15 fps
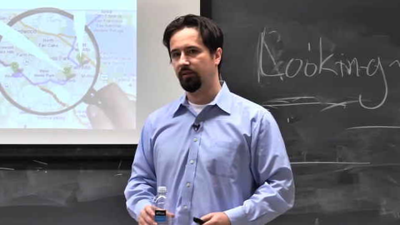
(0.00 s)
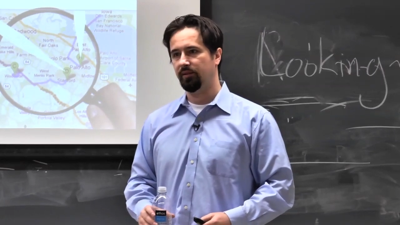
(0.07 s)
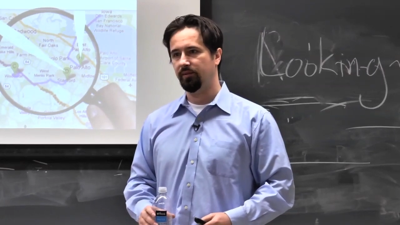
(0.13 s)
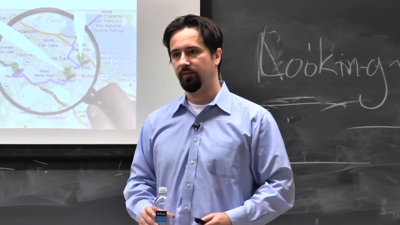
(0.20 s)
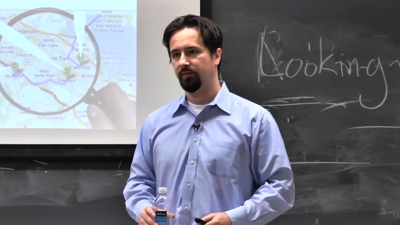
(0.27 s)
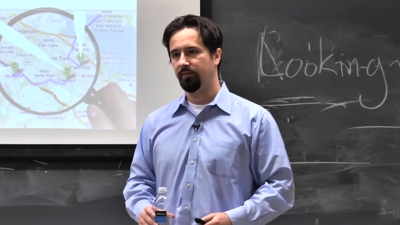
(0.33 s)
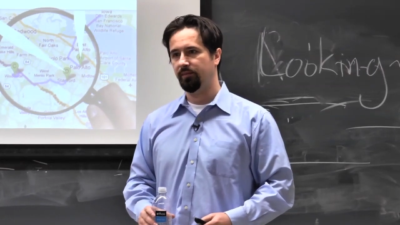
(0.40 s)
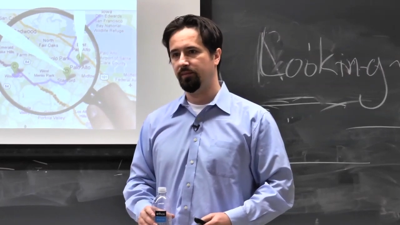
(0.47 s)

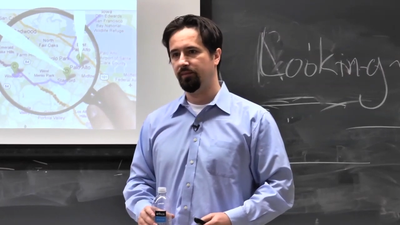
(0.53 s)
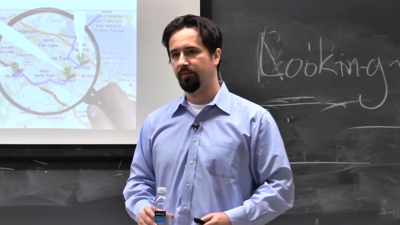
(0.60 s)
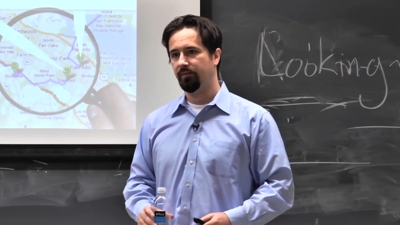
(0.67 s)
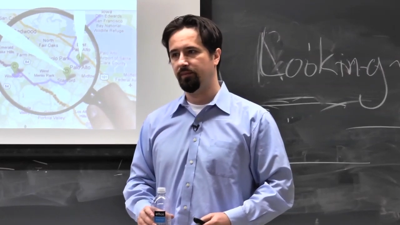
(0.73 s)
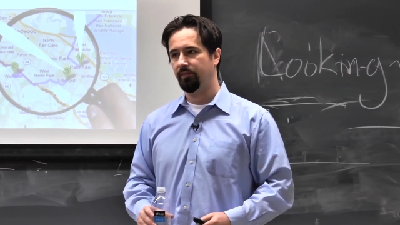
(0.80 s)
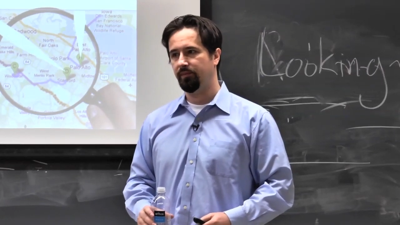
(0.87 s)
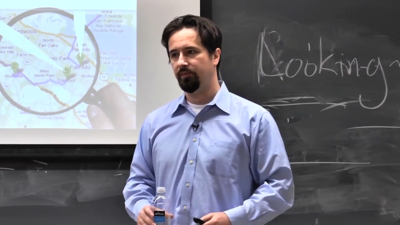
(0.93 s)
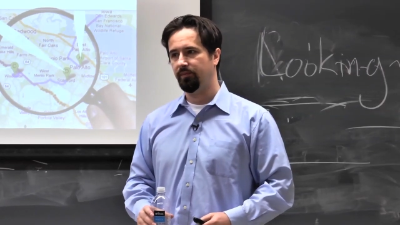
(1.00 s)

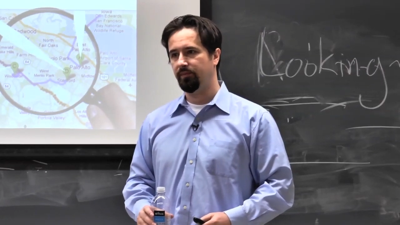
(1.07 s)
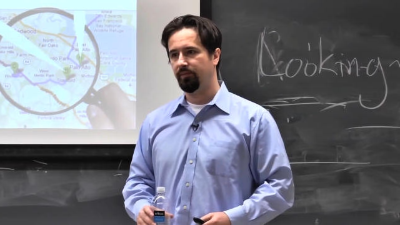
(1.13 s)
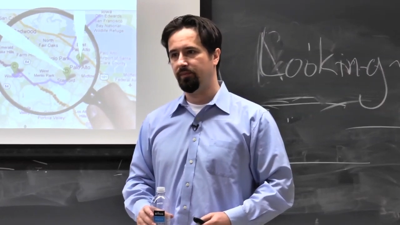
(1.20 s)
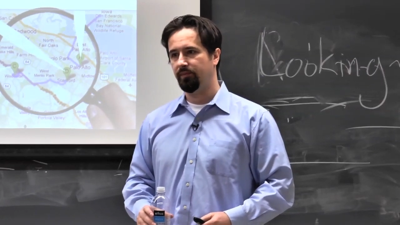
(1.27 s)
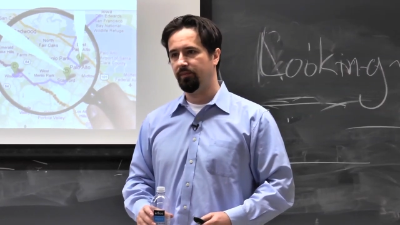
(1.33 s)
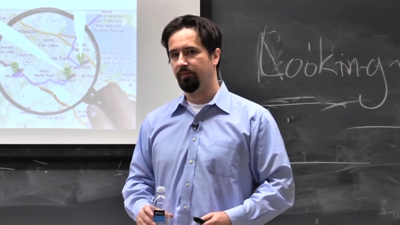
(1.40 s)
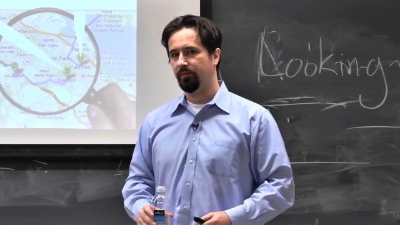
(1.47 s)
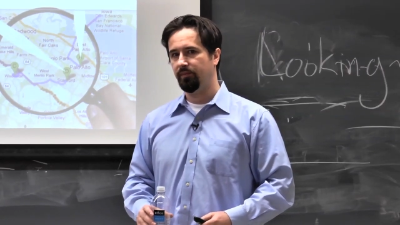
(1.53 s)

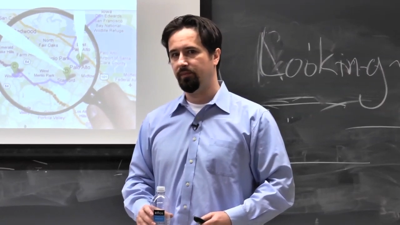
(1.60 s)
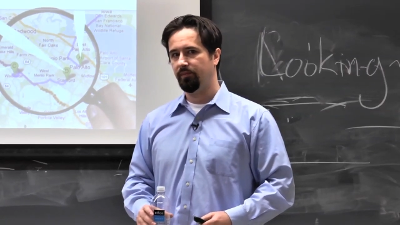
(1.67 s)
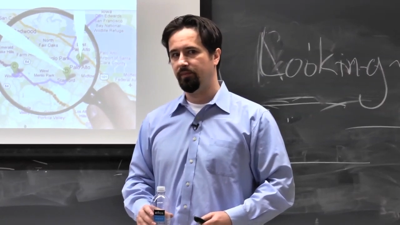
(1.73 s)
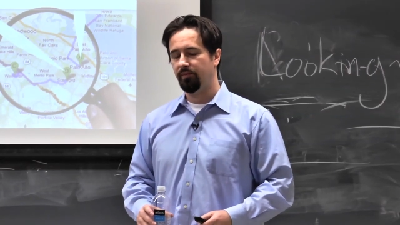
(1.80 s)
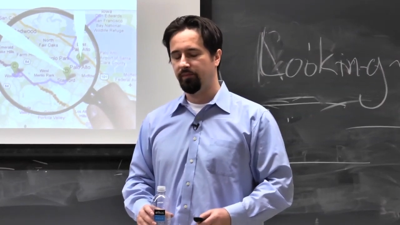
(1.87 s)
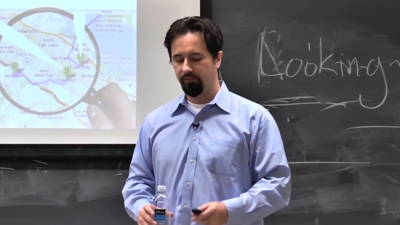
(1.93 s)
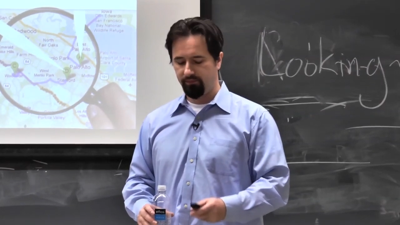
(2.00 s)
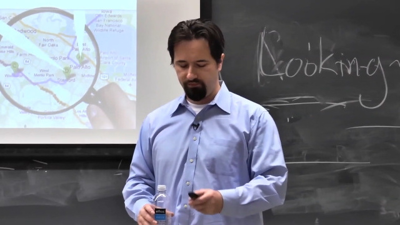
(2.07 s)

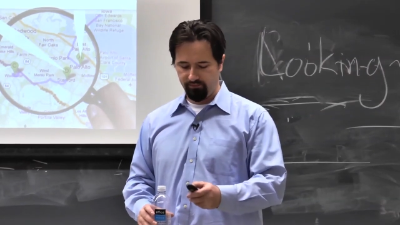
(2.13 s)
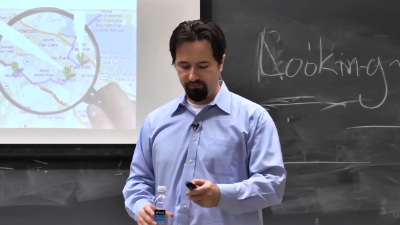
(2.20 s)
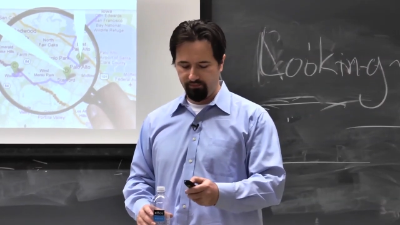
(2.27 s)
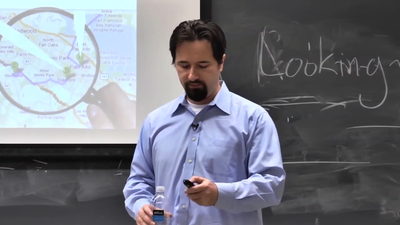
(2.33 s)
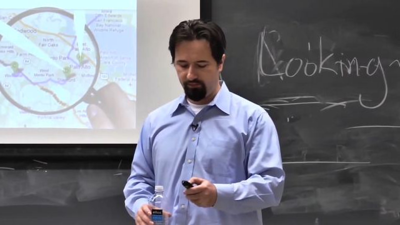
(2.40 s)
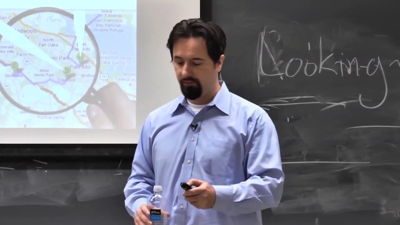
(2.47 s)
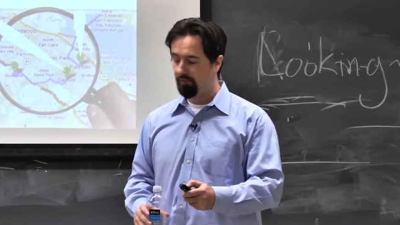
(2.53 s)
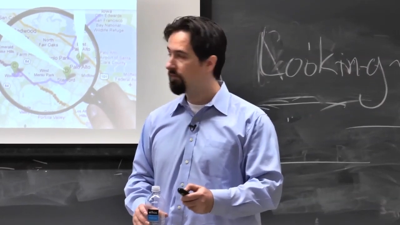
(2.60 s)

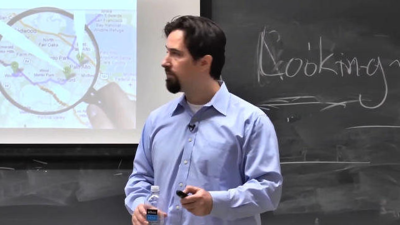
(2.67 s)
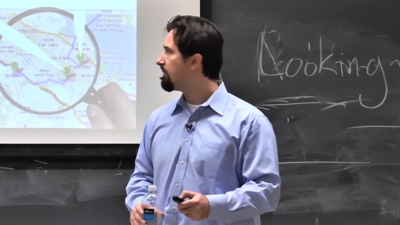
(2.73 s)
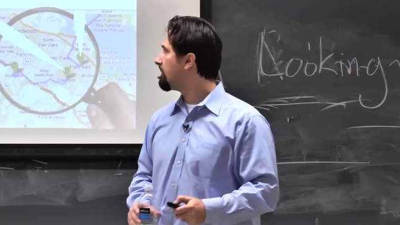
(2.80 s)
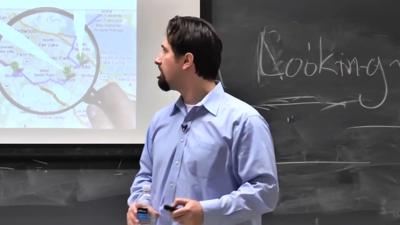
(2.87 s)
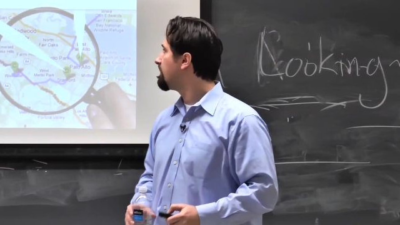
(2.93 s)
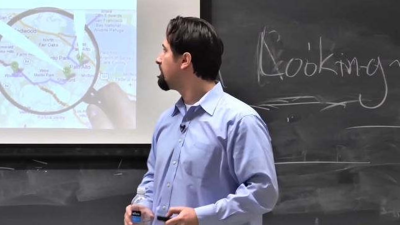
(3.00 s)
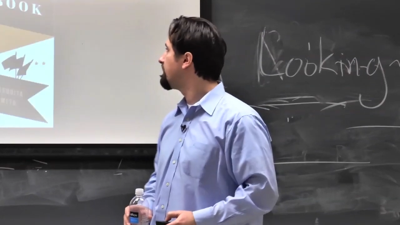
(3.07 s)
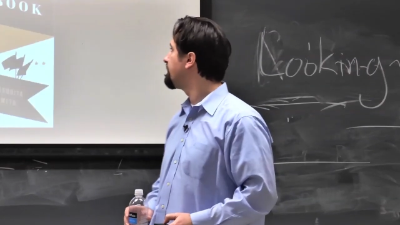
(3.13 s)
Nobody speaks.